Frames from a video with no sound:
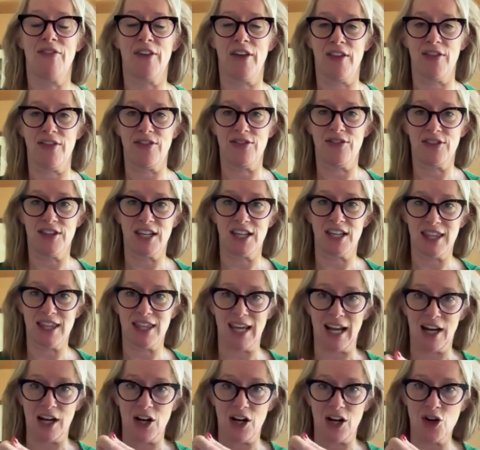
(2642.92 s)
that to
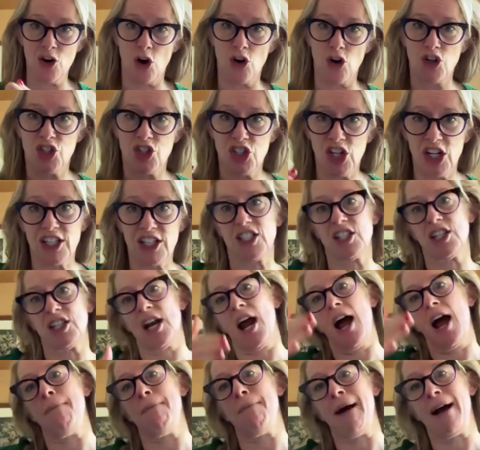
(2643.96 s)
think not just
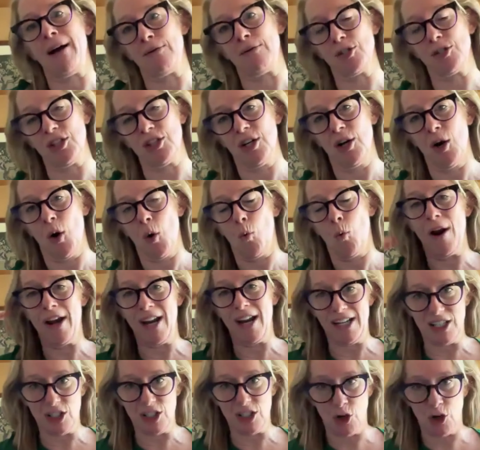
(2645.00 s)
about when
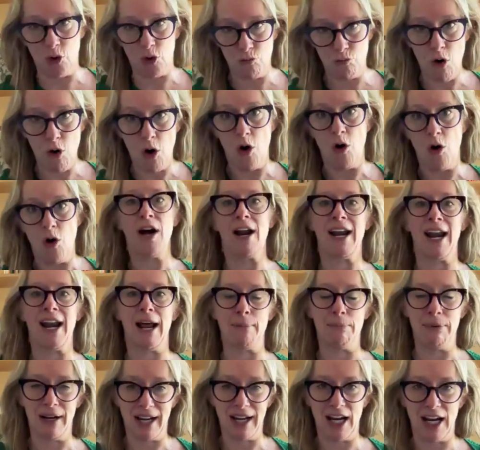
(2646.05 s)
it's gone wrong and
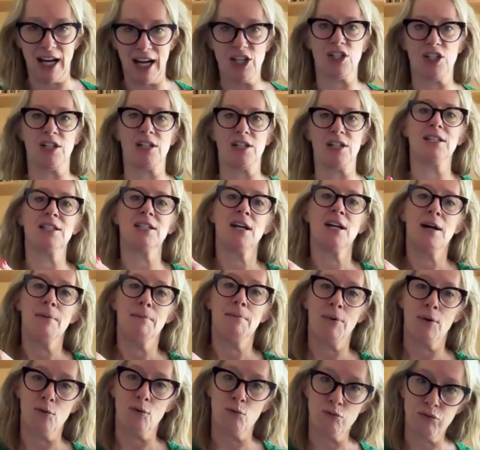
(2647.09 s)
applications,
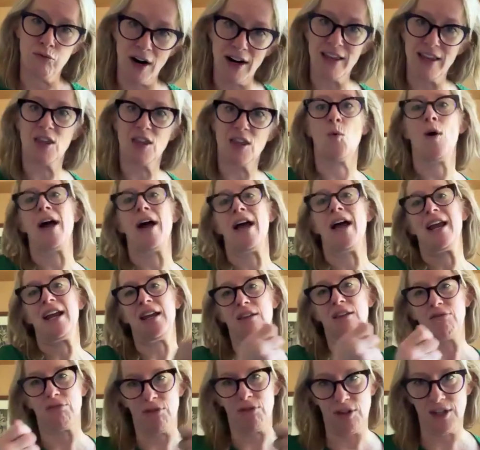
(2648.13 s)
but right the
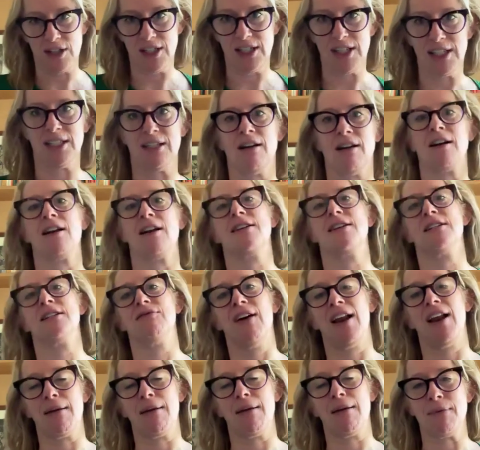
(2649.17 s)
way through the design and
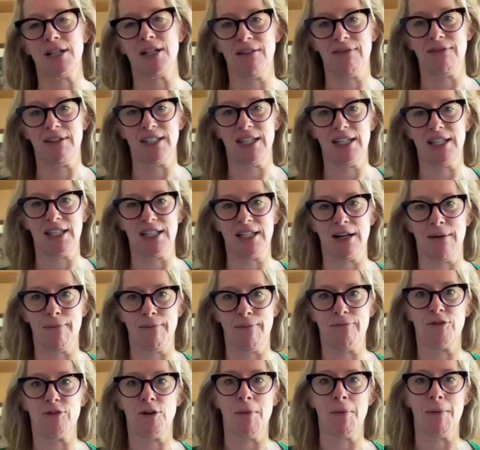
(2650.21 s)
development of the
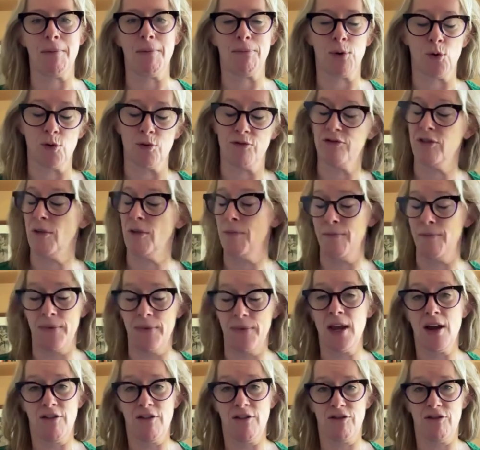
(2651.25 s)
system
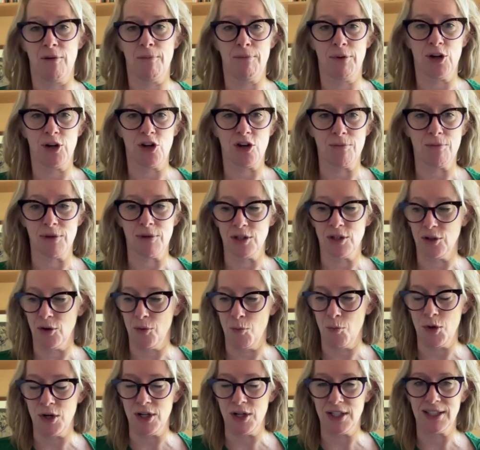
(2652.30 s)
from procurement
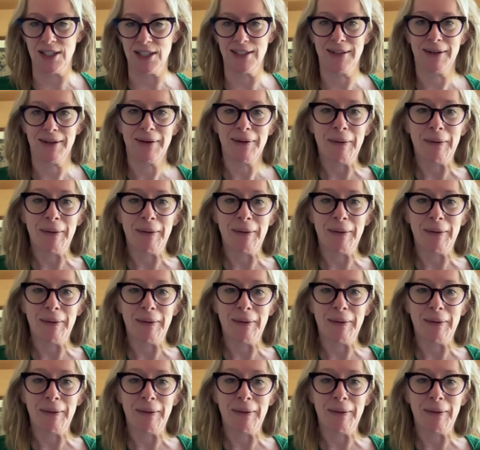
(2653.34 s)
onwards.